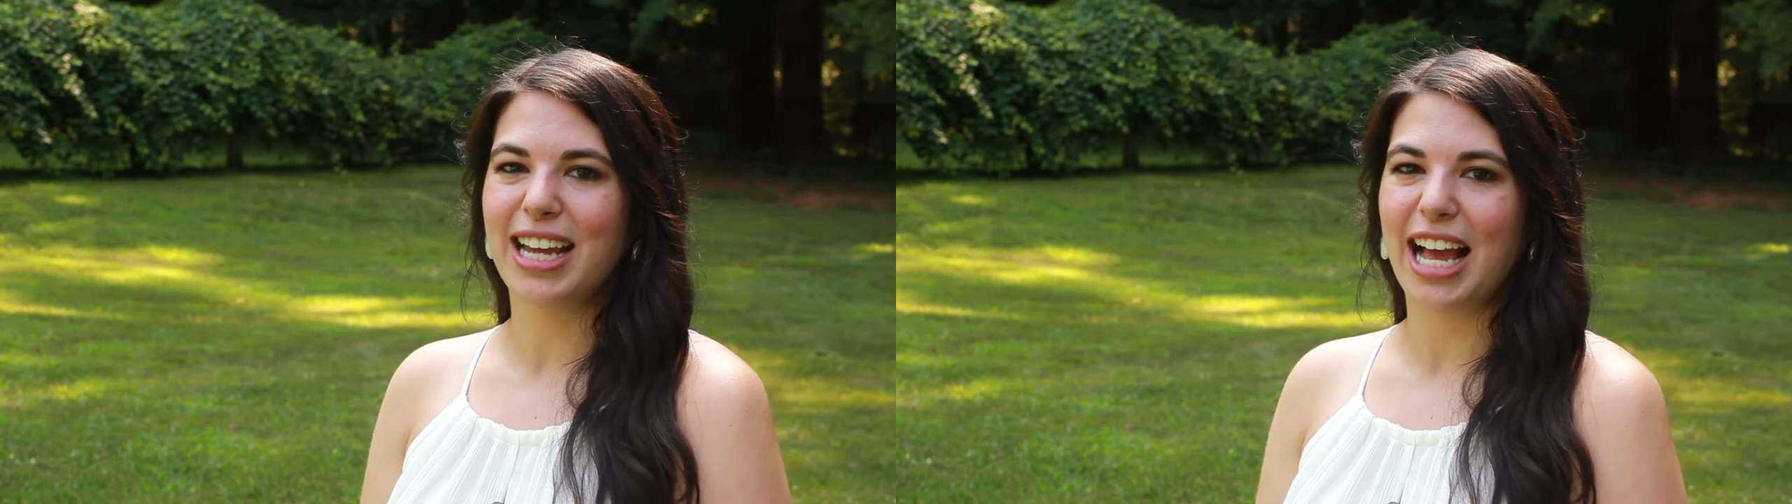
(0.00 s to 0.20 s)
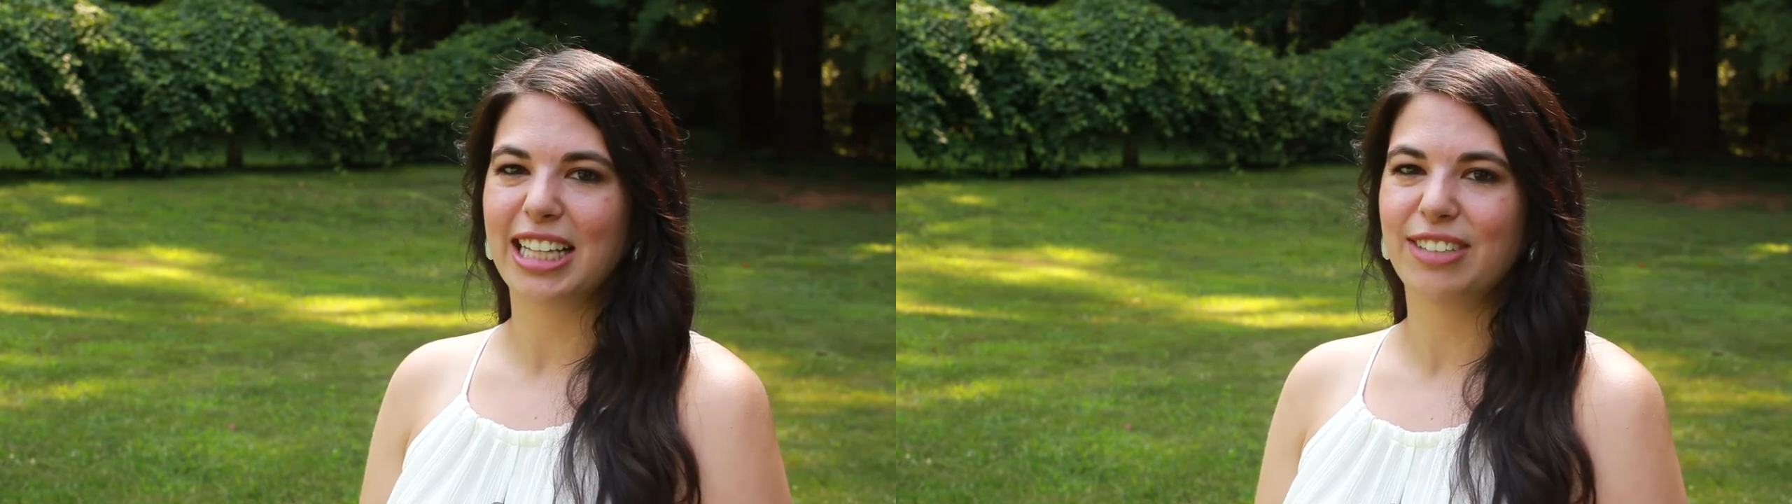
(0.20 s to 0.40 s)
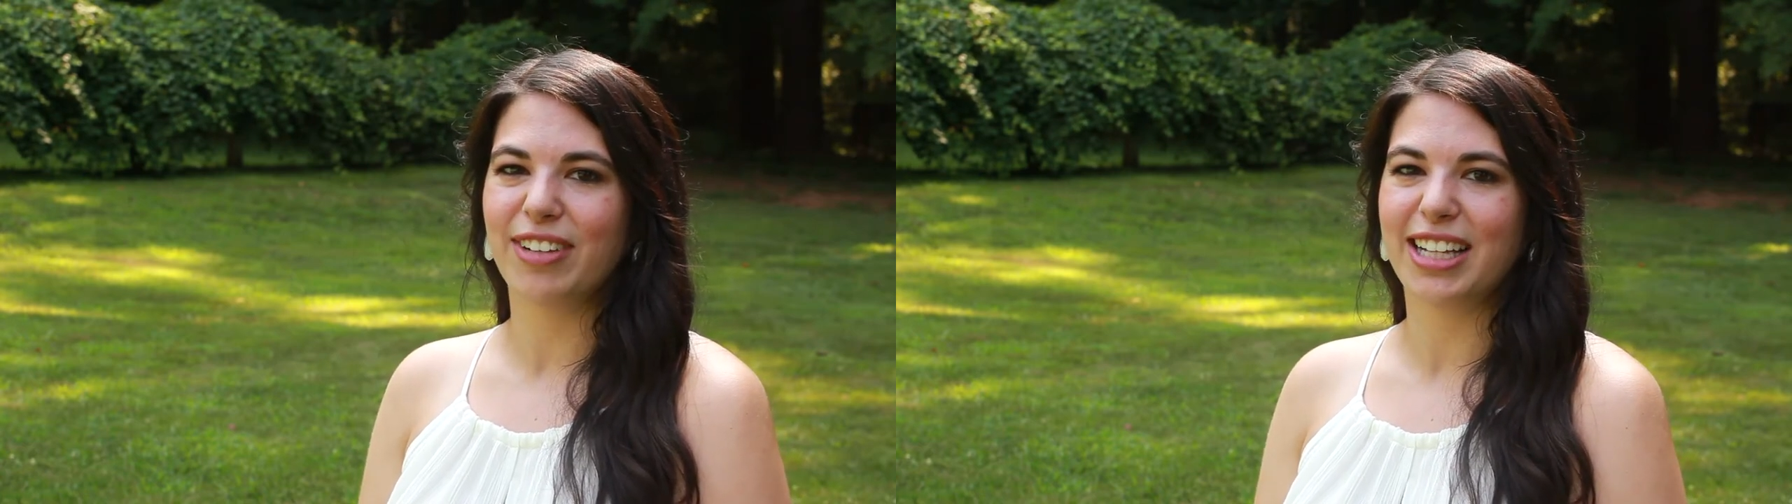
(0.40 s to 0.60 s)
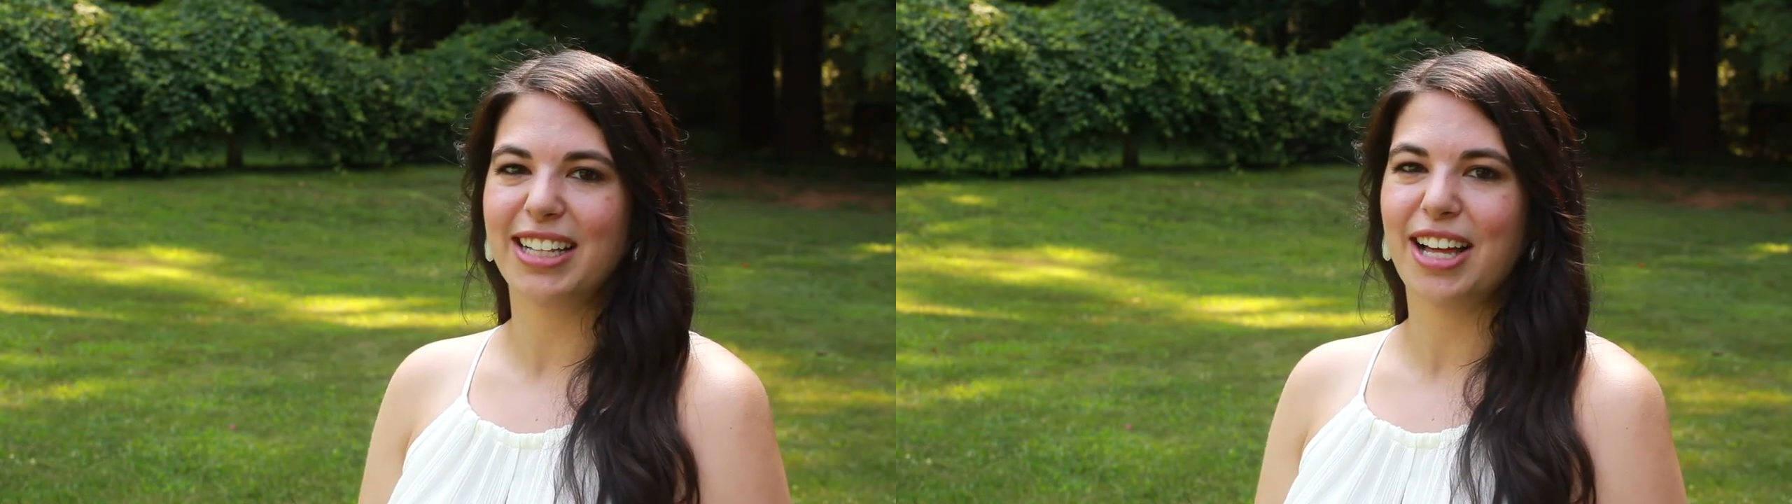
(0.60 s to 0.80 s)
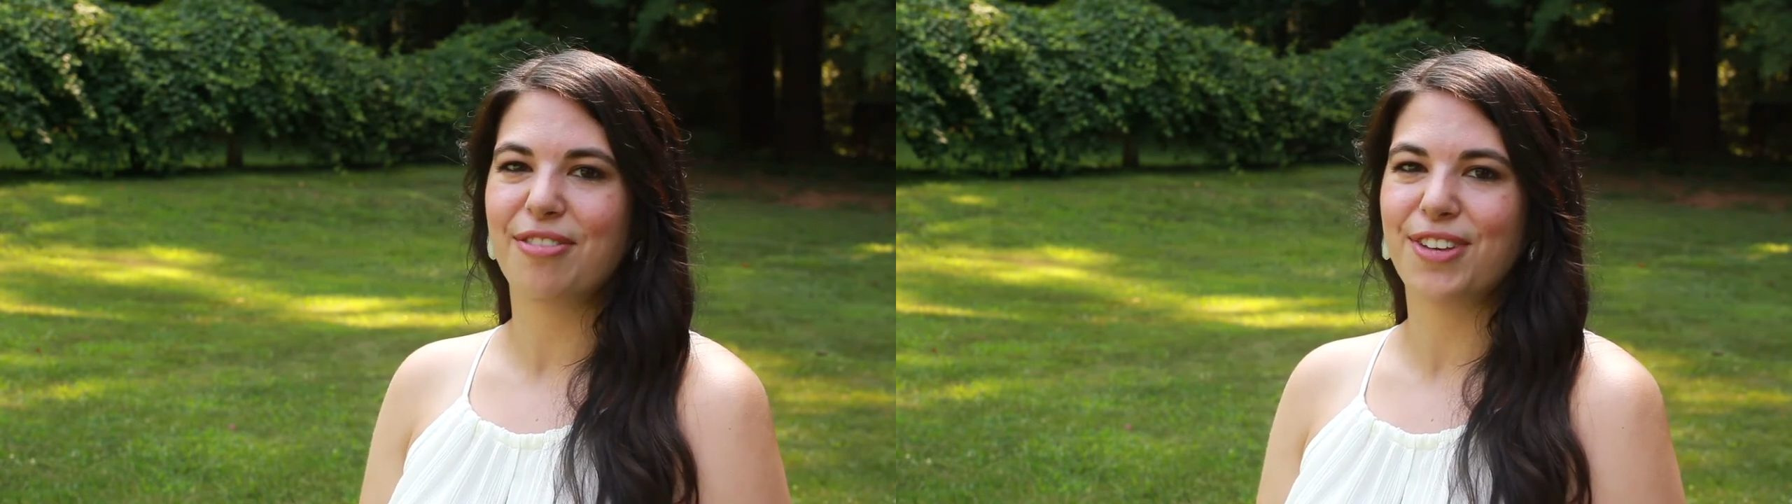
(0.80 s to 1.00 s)

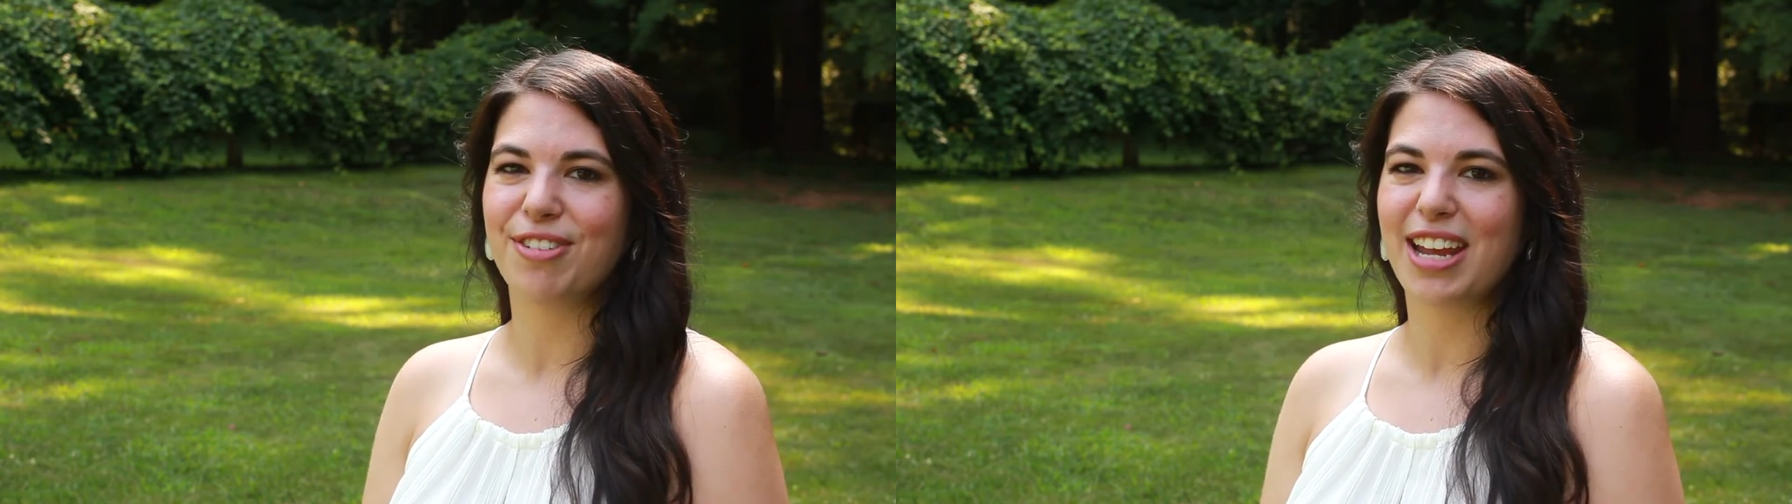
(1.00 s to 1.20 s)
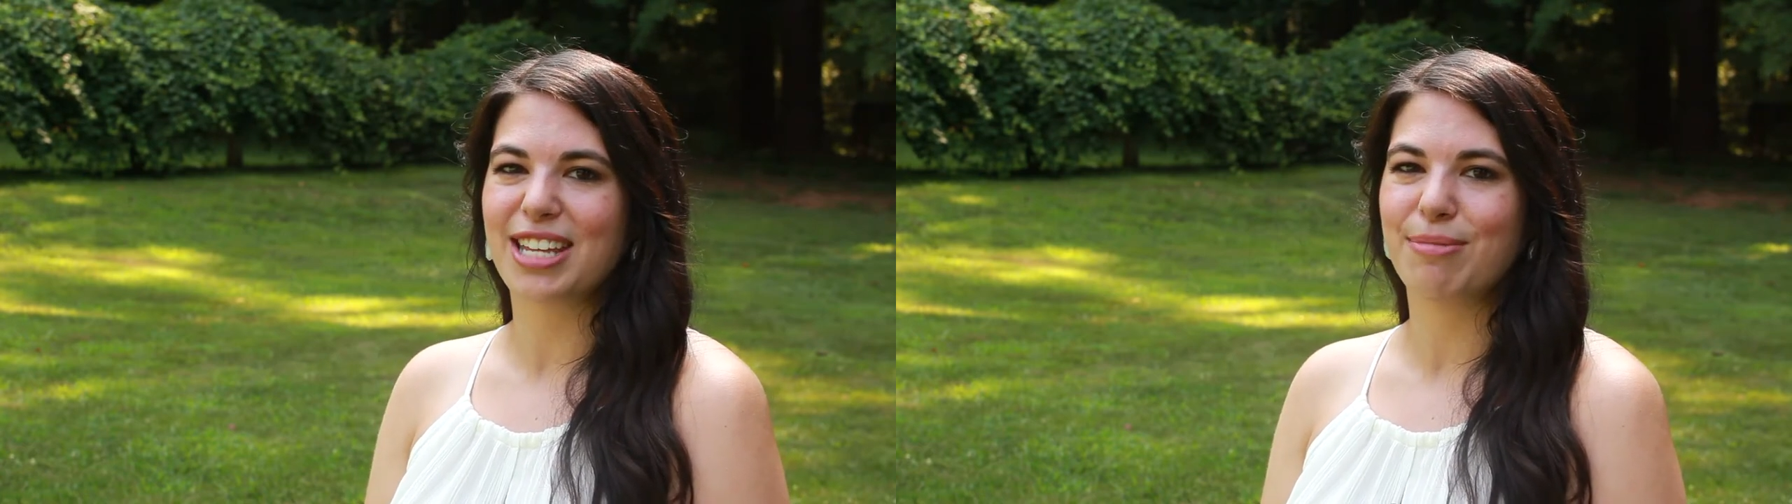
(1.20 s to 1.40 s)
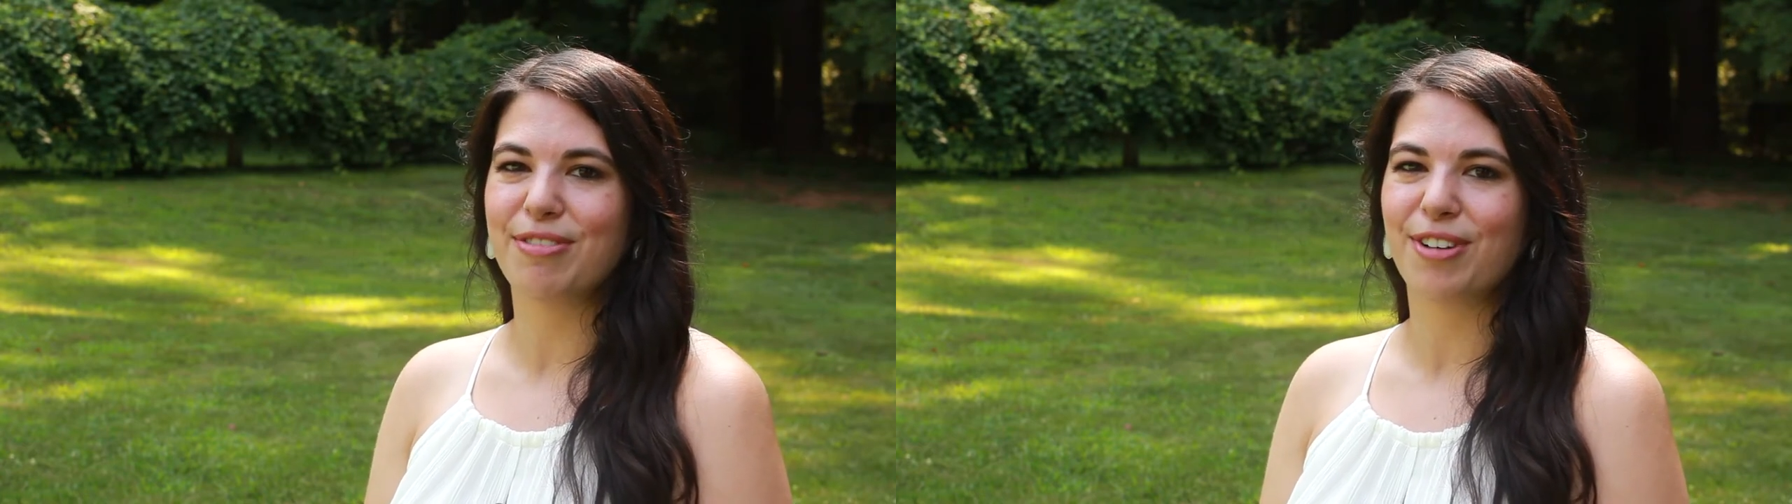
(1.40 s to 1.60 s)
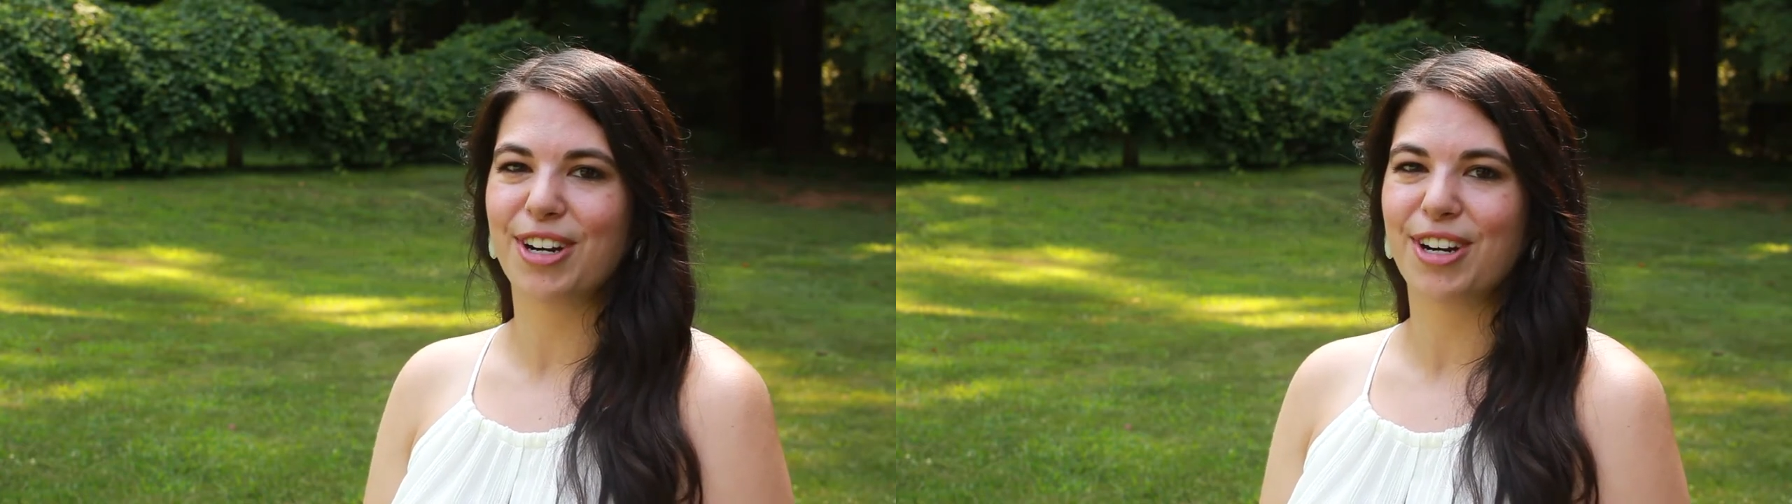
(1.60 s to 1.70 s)
Asheville a few days before